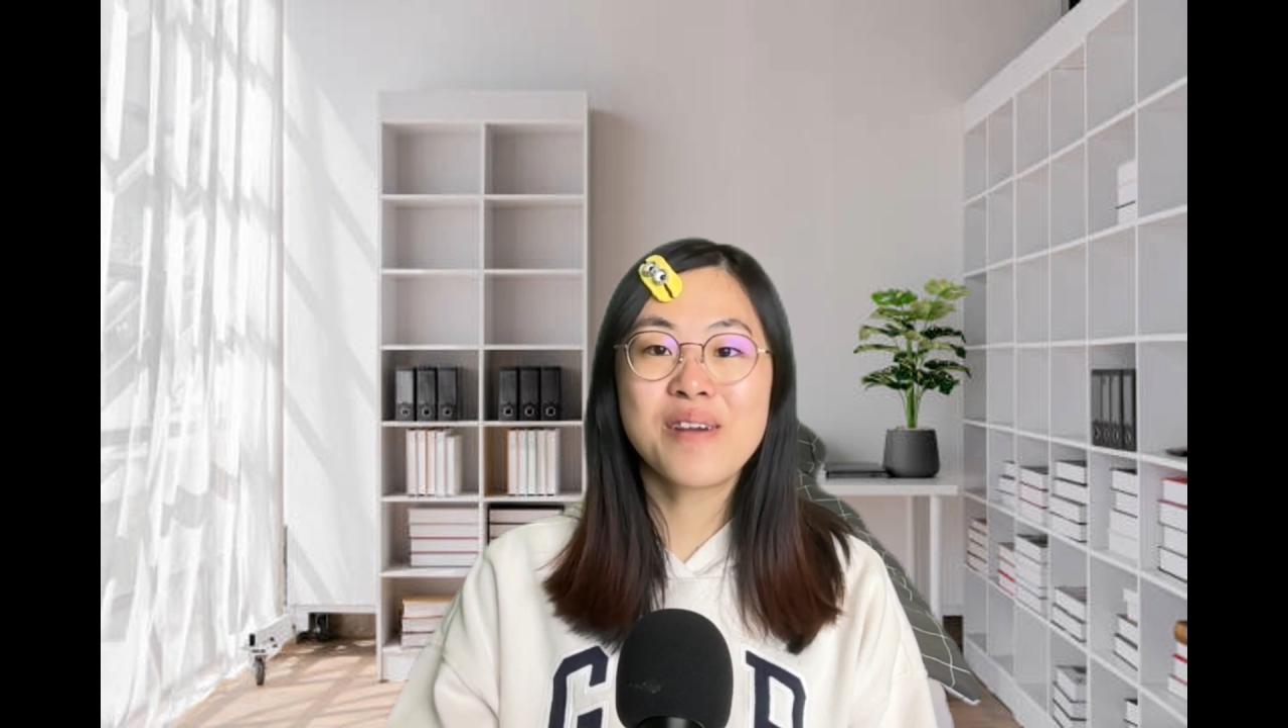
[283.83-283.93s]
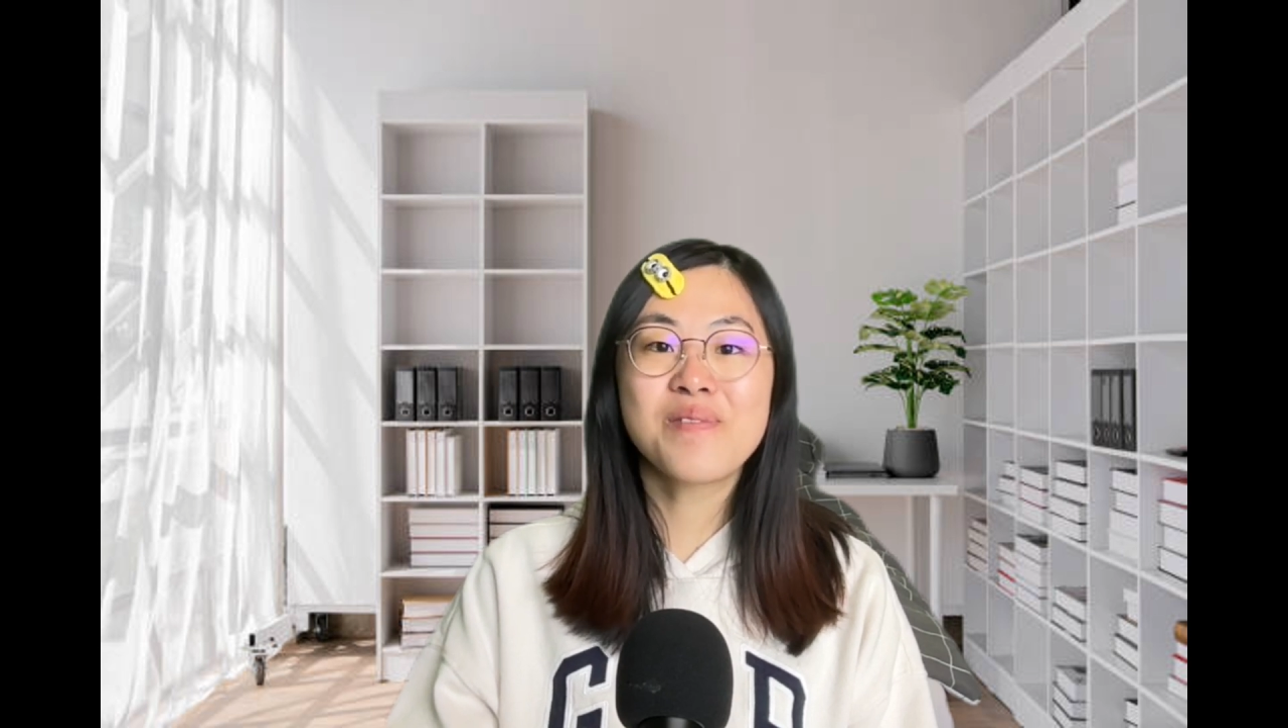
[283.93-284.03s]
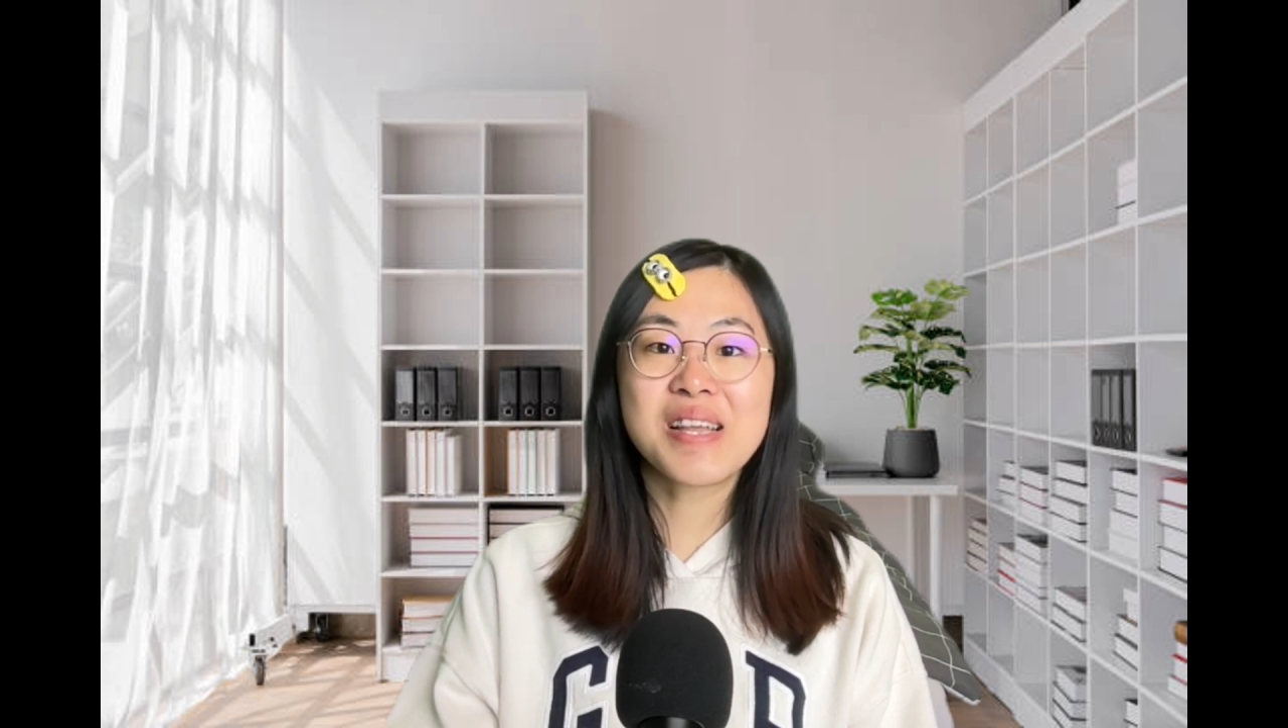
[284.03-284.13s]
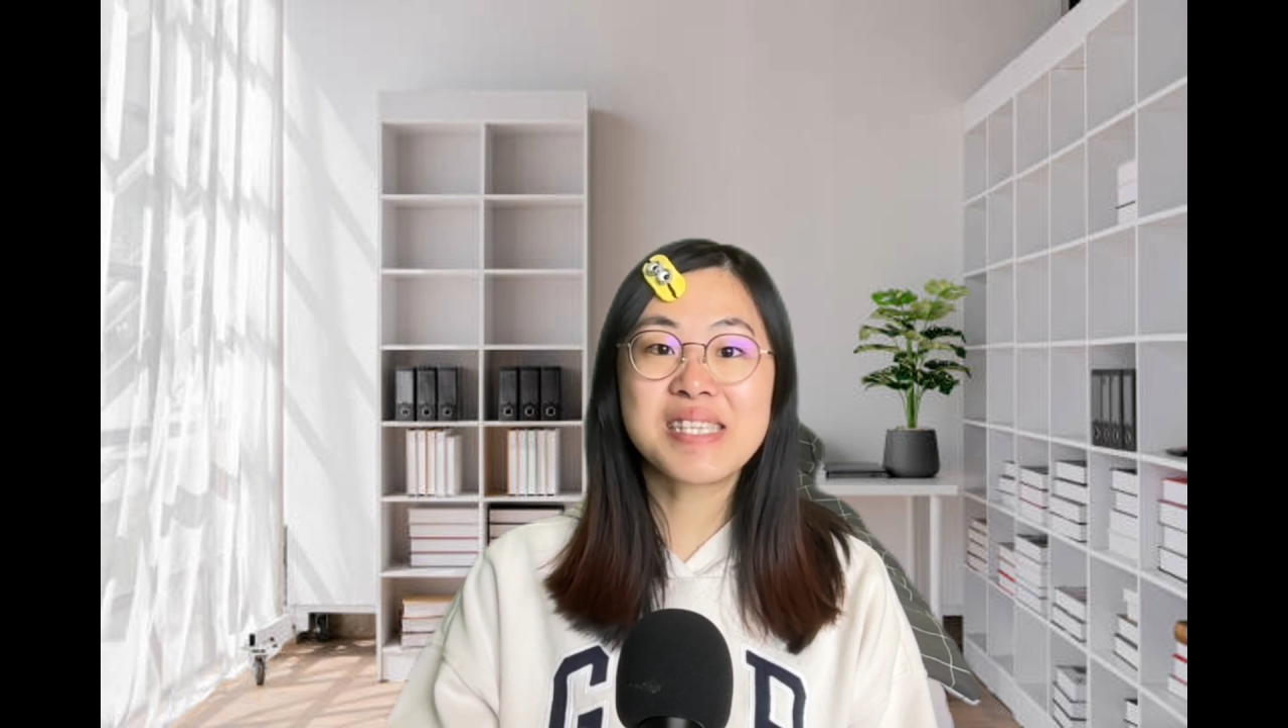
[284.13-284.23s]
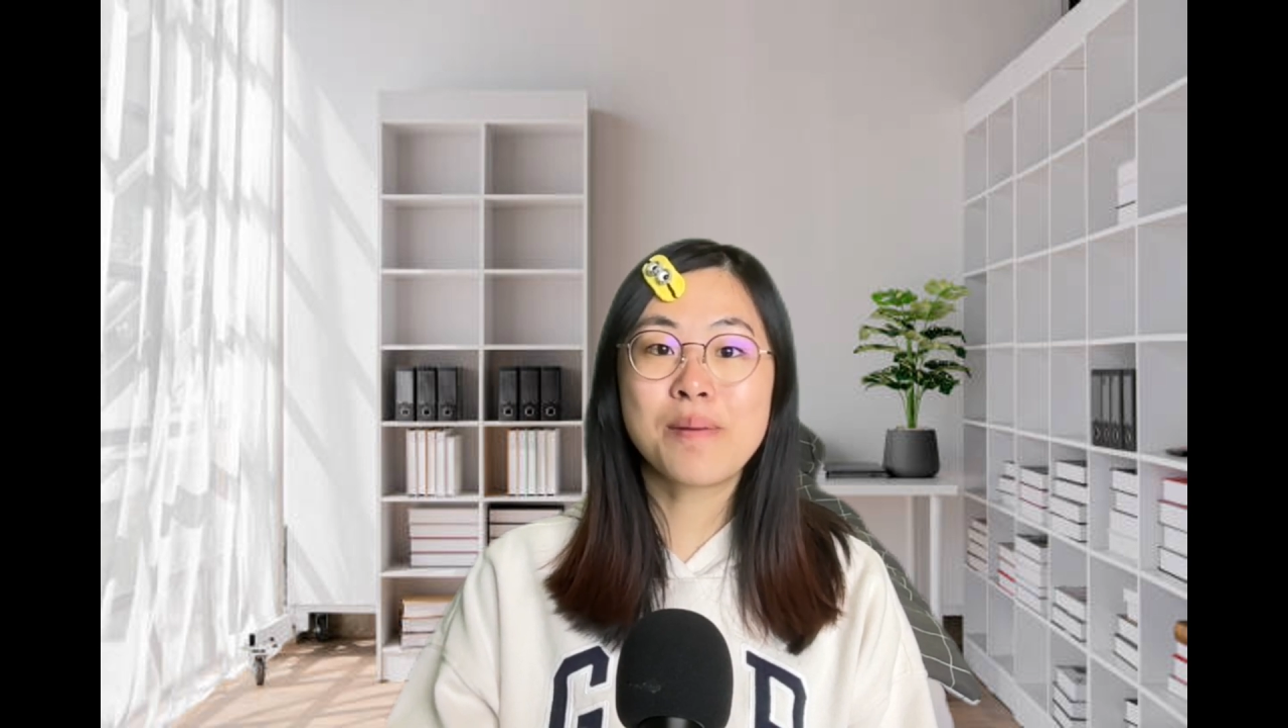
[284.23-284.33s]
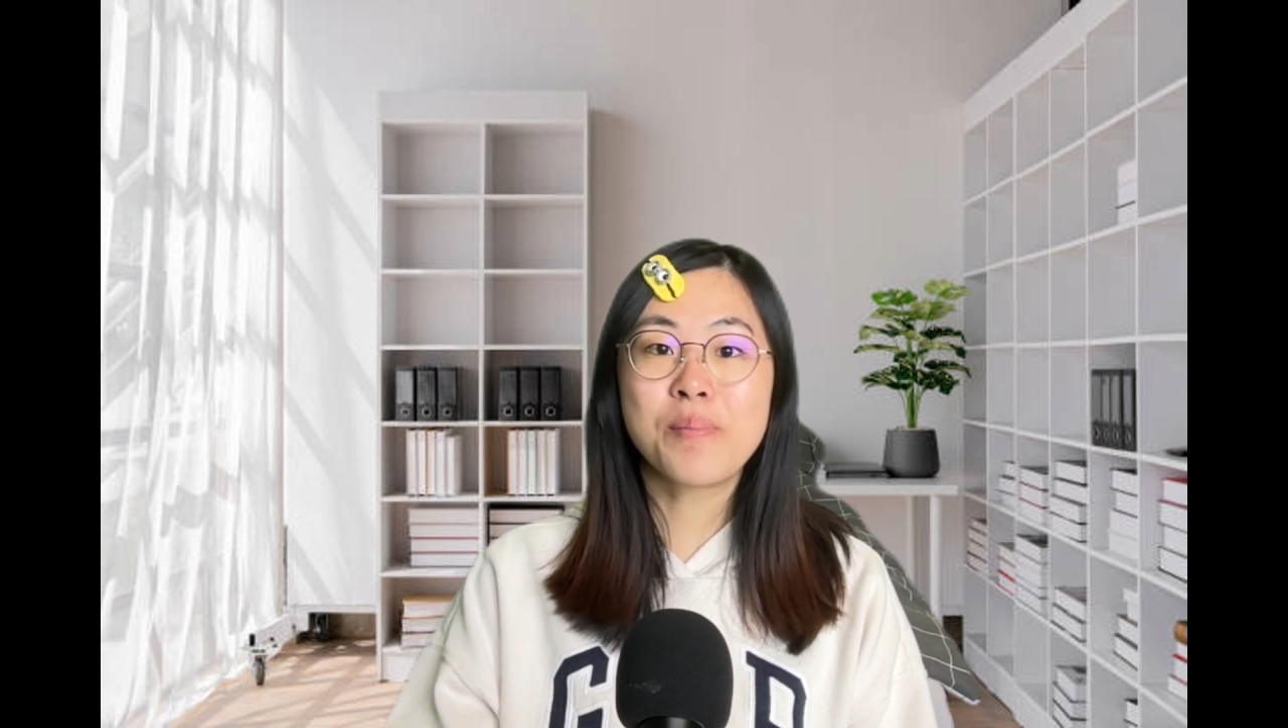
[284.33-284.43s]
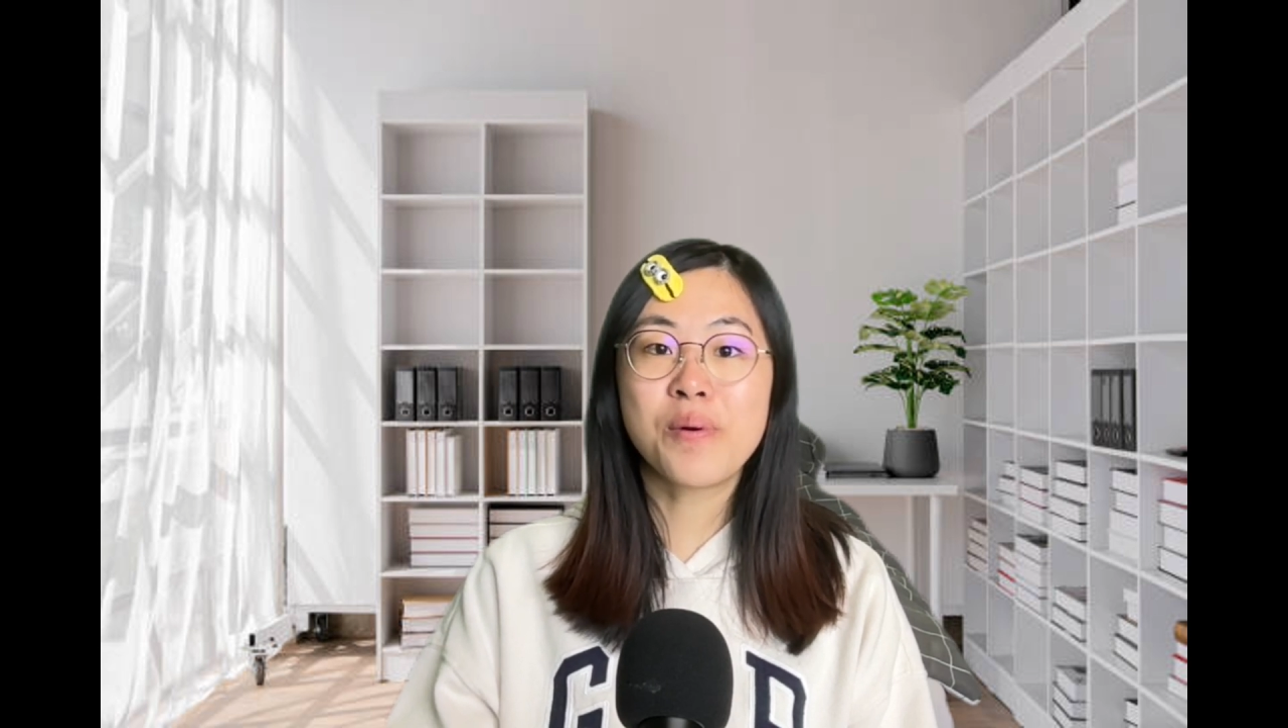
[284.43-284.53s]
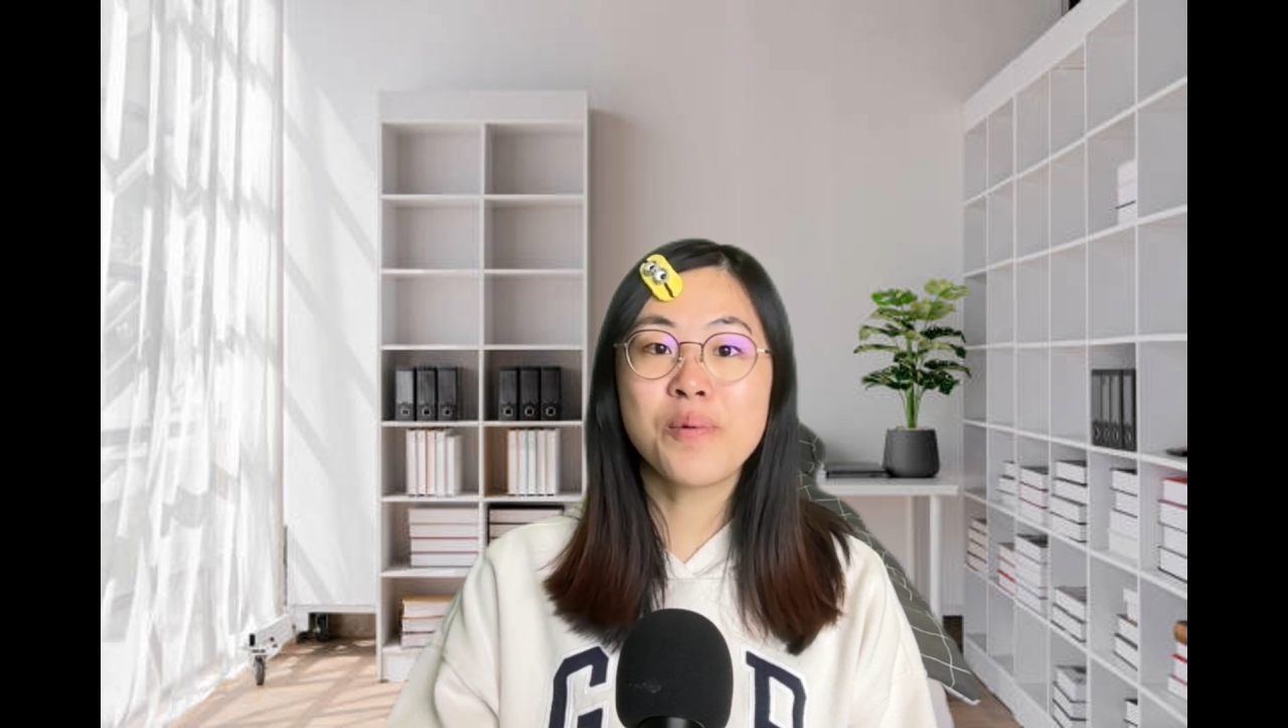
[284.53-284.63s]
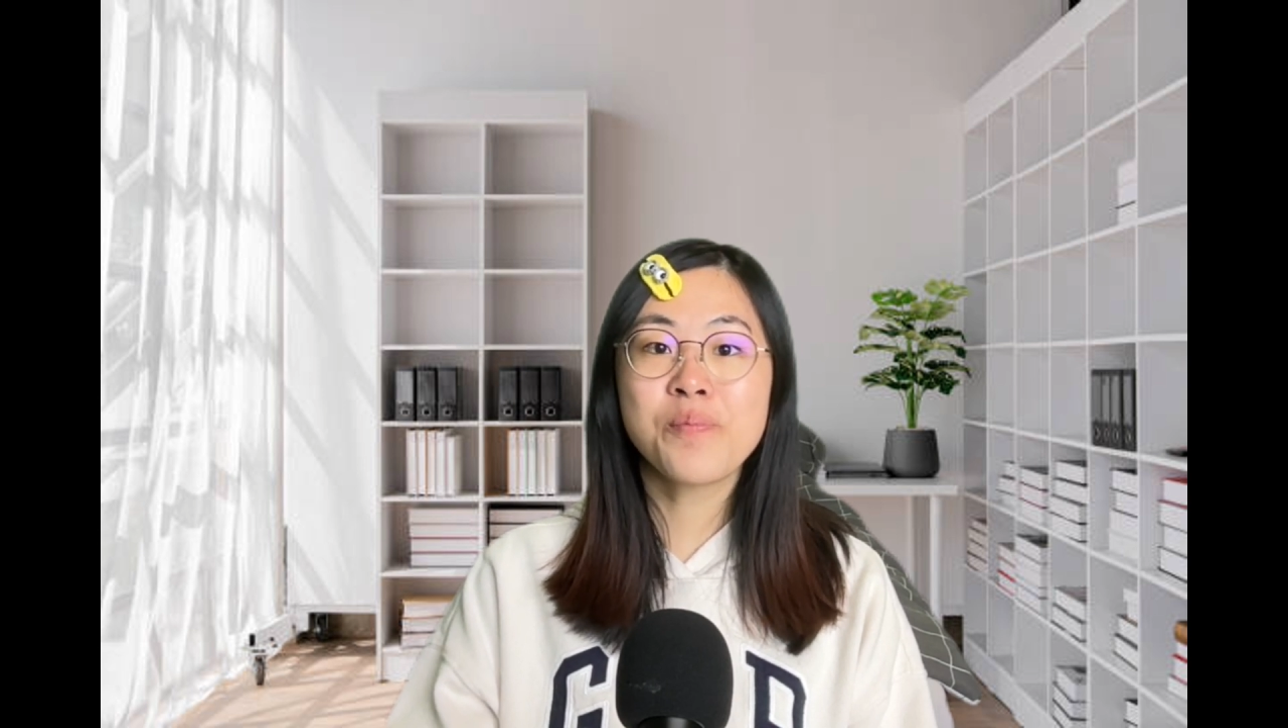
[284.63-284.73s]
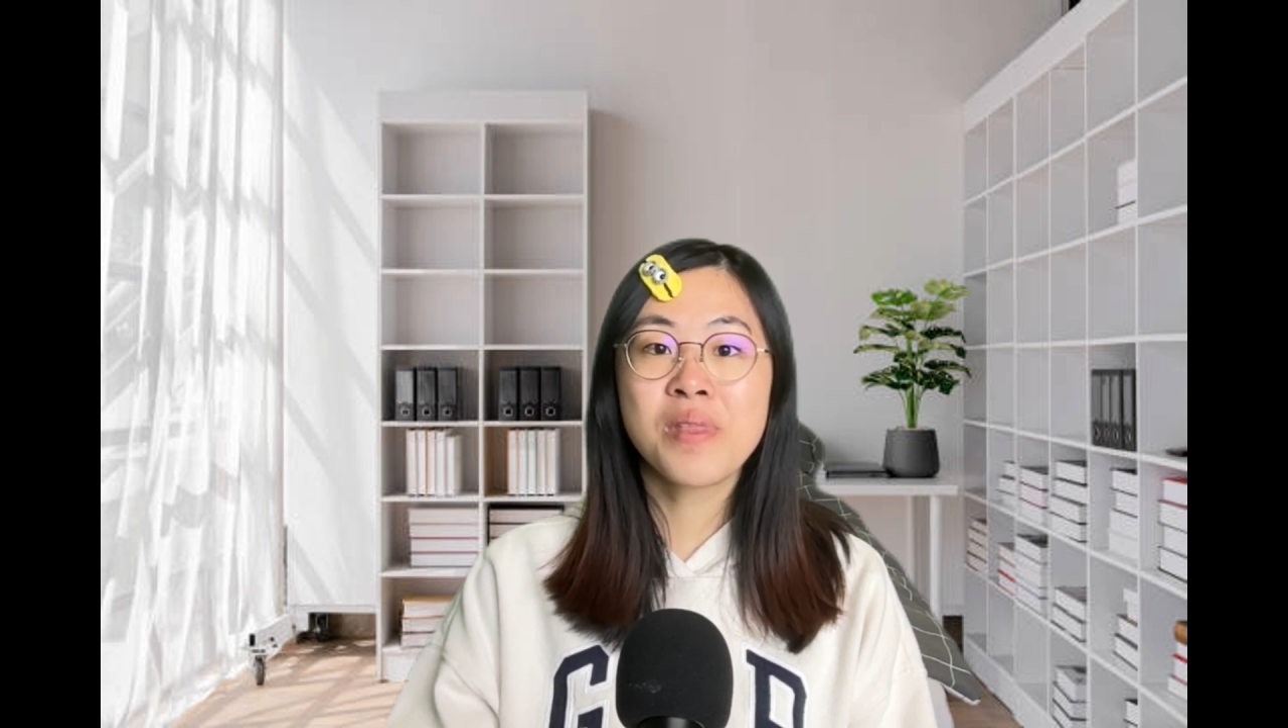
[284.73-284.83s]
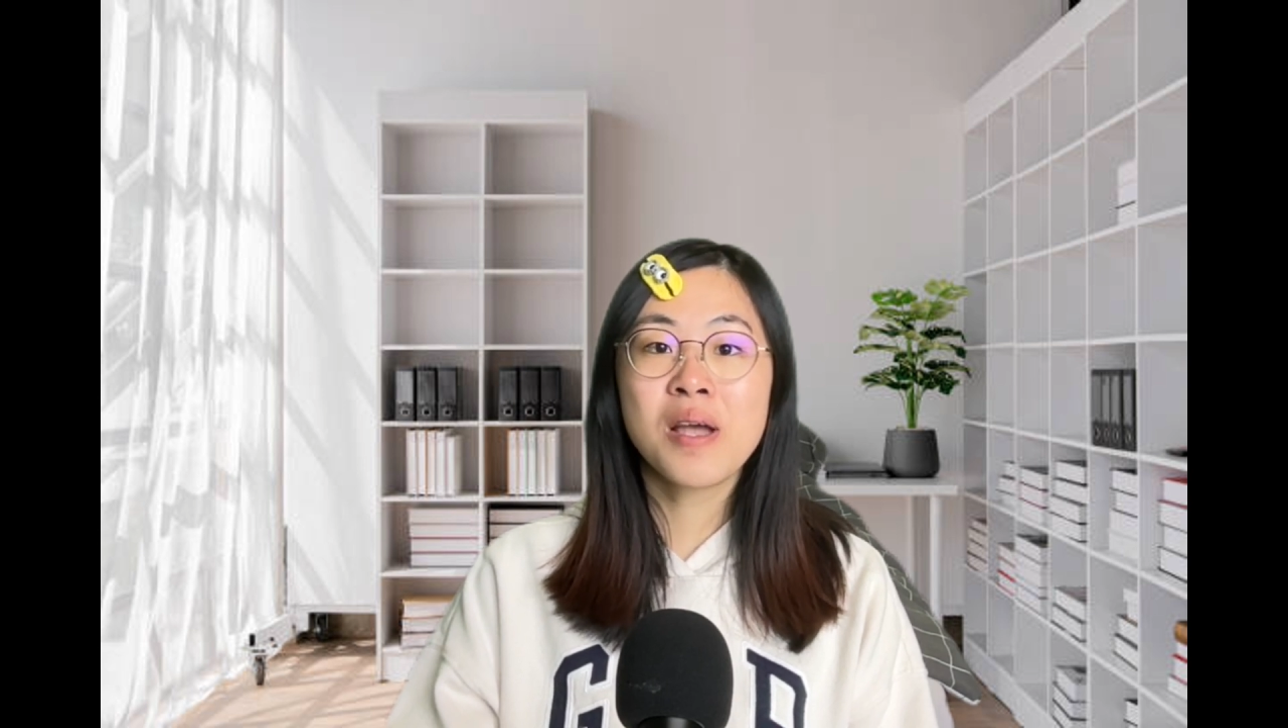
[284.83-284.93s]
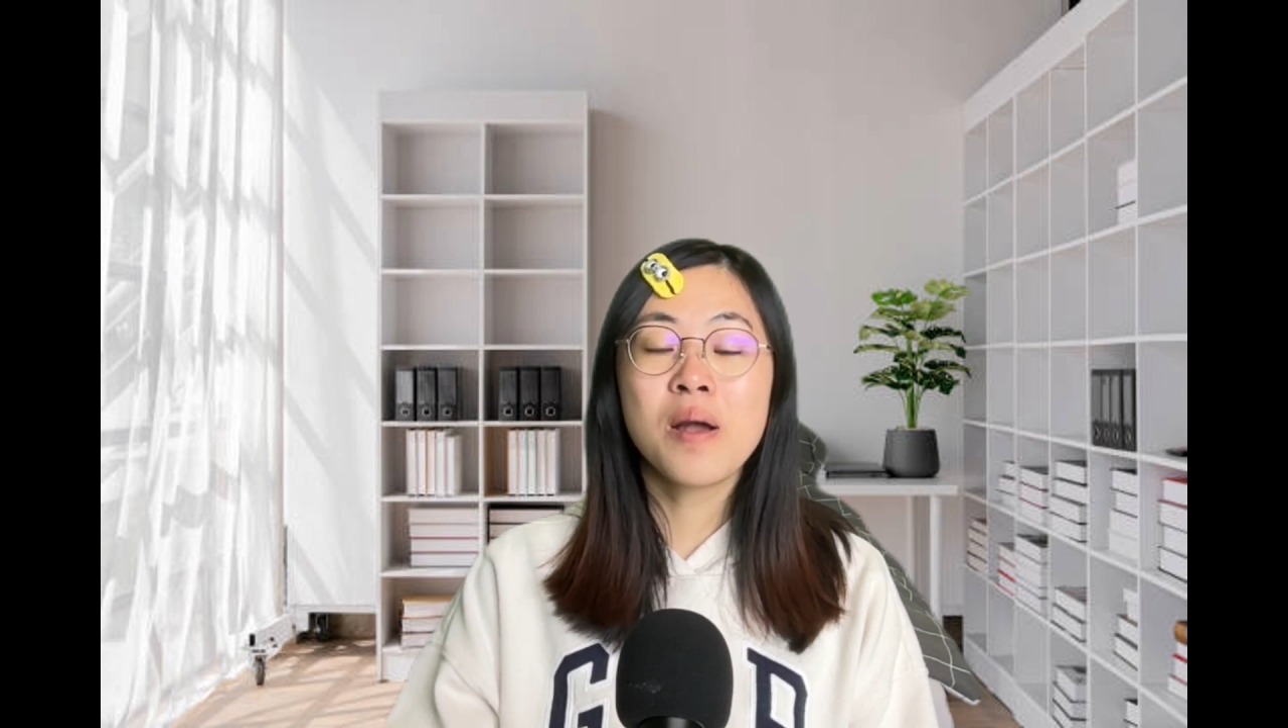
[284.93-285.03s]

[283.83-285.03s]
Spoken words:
For example,